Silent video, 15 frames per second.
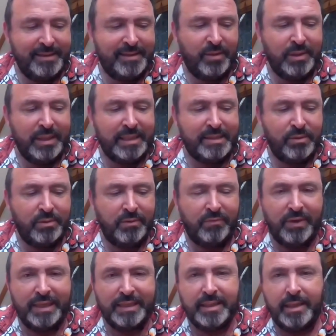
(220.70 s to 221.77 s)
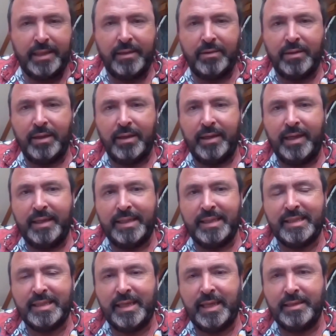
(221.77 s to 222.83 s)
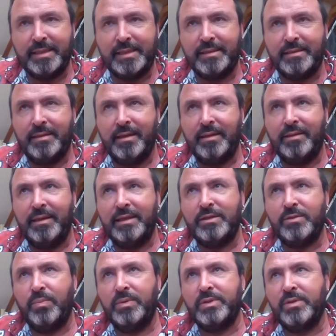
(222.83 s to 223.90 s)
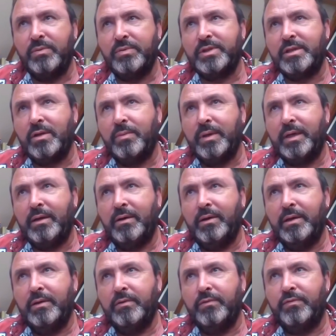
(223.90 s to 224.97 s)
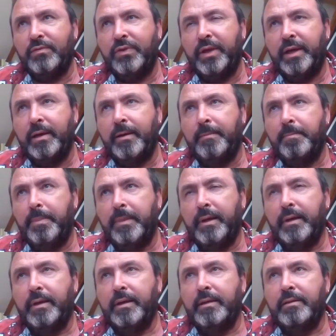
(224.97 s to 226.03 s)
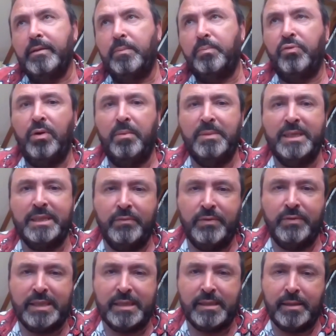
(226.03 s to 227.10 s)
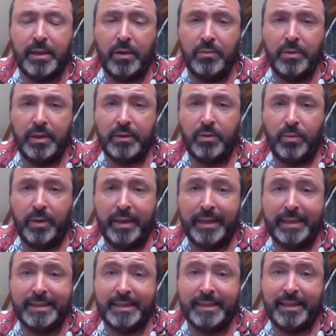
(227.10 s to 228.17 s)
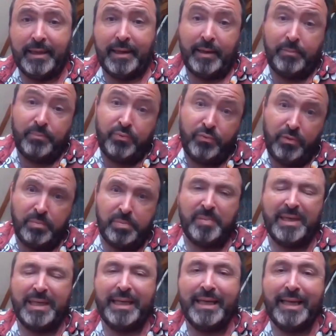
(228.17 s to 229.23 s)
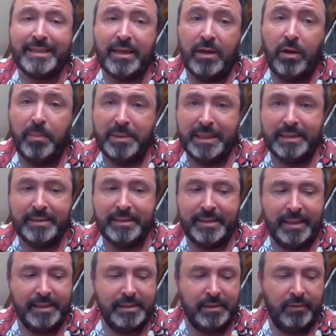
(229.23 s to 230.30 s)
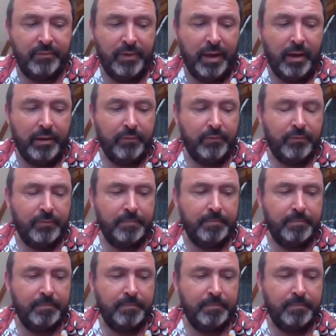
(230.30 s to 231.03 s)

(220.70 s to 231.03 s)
So this sort of idea that, in a sense, that this was also a kind of the promise of a slower, quieter, and probably less carbon-intensive life.